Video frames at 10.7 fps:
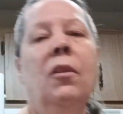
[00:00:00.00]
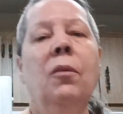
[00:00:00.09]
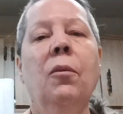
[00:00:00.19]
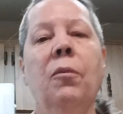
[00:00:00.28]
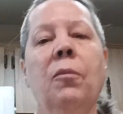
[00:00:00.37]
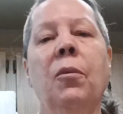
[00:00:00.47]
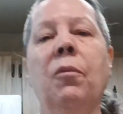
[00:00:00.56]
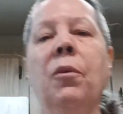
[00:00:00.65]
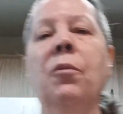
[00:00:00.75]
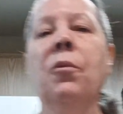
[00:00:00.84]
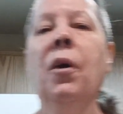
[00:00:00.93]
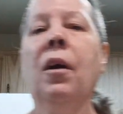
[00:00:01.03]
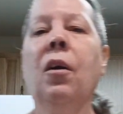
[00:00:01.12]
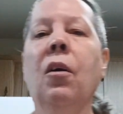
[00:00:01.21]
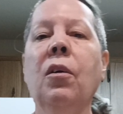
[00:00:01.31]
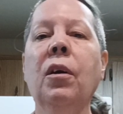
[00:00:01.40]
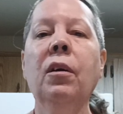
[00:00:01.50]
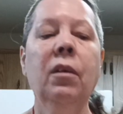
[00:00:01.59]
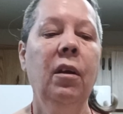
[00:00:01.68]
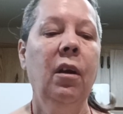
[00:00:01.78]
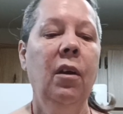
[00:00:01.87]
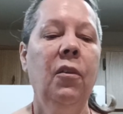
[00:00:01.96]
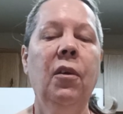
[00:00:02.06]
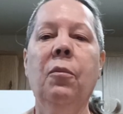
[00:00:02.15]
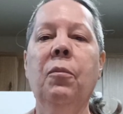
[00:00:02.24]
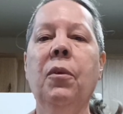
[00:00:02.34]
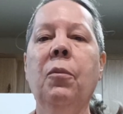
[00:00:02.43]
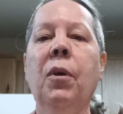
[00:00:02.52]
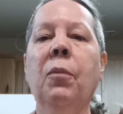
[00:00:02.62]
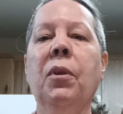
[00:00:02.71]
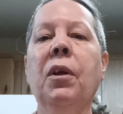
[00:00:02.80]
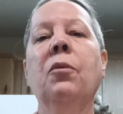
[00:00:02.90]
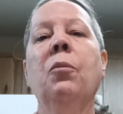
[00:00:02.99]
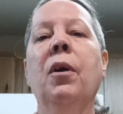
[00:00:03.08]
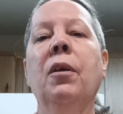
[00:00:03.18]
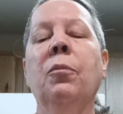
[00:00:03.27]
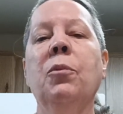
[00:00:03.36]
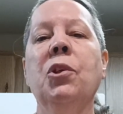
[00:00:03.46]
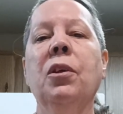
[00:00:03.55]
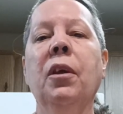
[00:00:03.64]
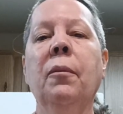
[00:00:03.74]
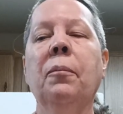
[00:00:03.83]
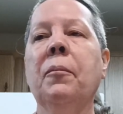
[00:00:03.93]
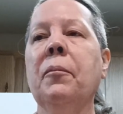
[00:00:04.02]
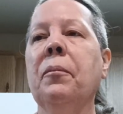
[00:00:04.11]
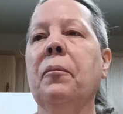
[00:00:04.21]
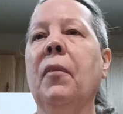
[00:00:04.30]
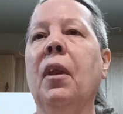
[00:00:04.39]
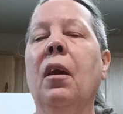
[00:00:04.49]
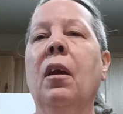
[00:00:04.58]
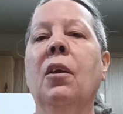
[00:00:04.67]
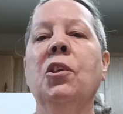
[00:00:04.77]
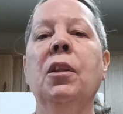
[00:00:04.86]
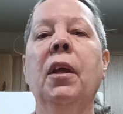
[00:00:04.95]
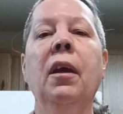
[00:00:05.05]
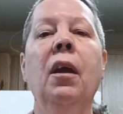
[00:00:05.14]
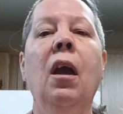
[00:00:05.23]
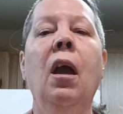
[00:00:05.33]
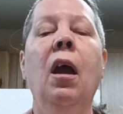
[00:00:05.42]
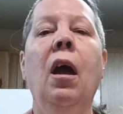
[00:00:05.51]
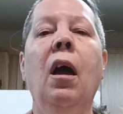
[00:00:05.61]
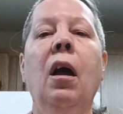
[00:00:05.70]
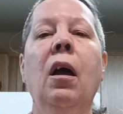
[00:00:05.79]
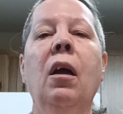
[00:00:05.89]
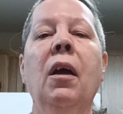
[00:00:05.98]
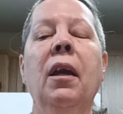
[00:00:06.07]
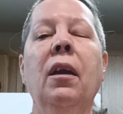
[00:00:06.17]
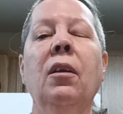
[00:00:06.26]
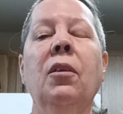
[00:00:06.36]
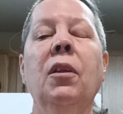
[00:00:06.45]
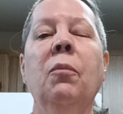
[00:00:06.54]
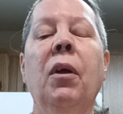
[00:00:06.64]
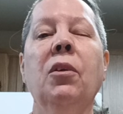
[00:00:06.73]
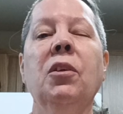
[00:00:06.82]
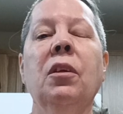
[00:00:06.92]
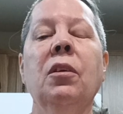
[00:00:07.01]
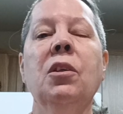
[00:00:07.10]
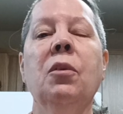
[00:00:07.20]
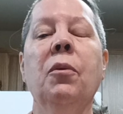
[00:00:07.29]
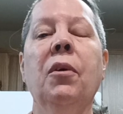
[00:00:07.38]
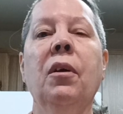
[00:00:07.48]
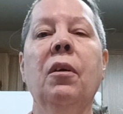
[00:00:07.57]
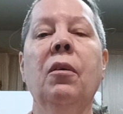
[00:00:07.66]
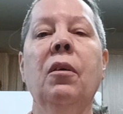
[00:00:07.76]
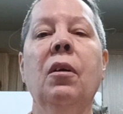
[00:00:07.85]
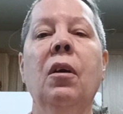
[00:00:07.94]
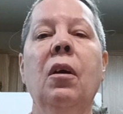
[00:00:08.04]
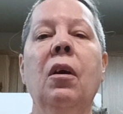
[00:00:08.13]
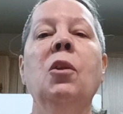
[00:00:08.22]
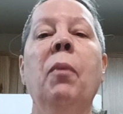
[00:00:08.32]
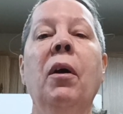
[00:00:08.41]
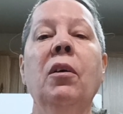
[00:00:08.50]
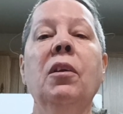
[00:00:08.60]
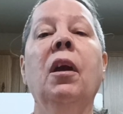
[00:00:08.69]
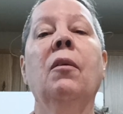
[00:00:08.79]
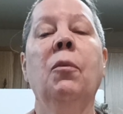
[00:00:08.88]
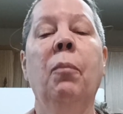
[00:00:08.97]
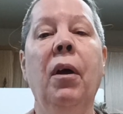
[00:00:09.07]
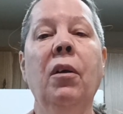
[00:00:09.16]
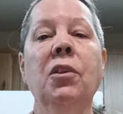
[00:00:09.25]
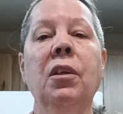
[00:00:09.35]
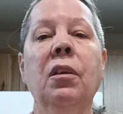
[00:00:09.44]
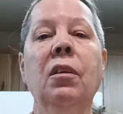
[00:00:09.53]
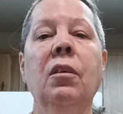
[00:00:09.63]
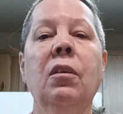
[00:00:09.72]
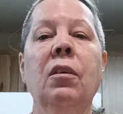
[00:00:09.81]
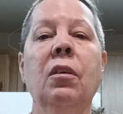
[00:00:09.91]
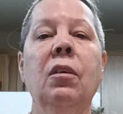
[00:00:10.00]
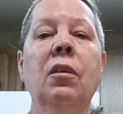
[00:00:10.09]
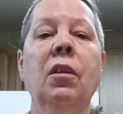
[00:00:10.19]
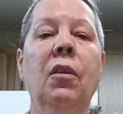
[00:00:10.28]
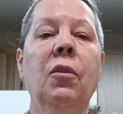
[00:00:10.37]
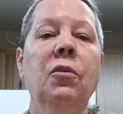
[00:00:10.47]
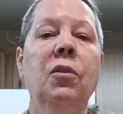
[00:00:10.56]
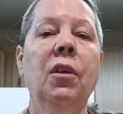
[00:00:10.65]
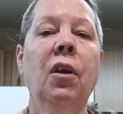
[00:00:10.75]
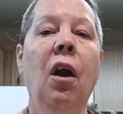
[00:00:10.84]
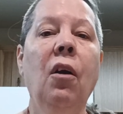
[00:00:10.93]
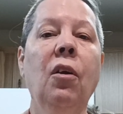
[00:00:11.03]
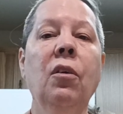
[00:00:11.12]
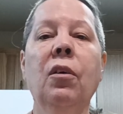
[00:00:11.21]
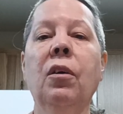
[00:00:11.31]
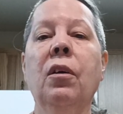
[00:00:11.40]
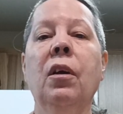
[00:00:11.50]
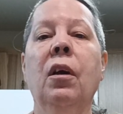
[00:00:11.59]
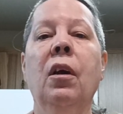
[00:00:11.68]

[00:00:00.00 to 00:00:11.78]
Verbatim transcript: the review for Akanga, the the red blend wine from Chile, Chile, uh, and the Balatine. So Balat yeah Balatine, yeah the, the Akonga,